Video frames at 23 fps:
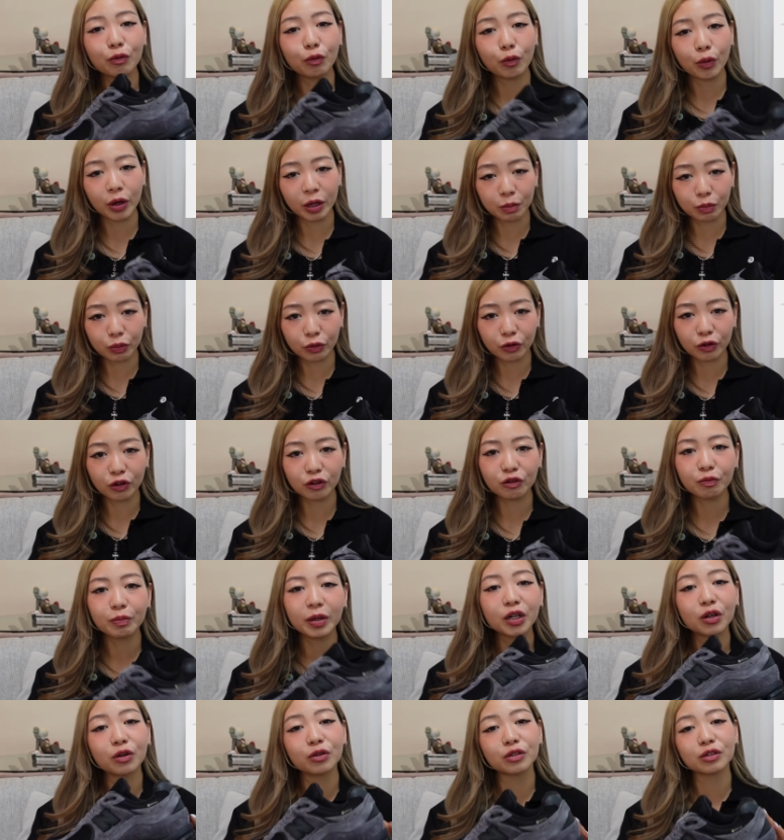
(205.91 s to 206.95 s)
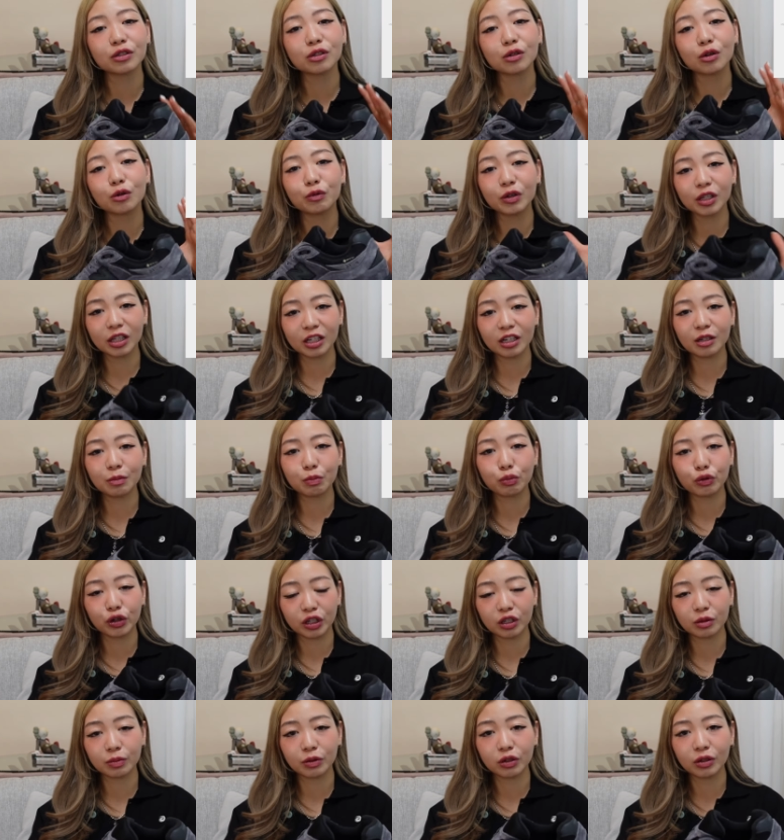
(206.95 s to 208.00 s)
windproof, but also really
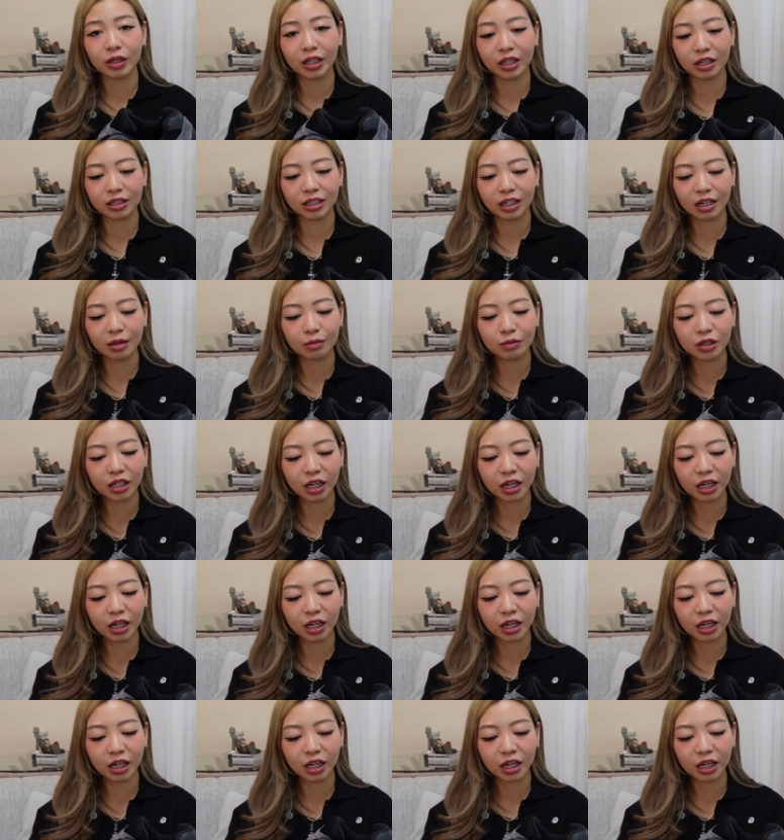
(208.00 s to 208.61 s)
breathable at the same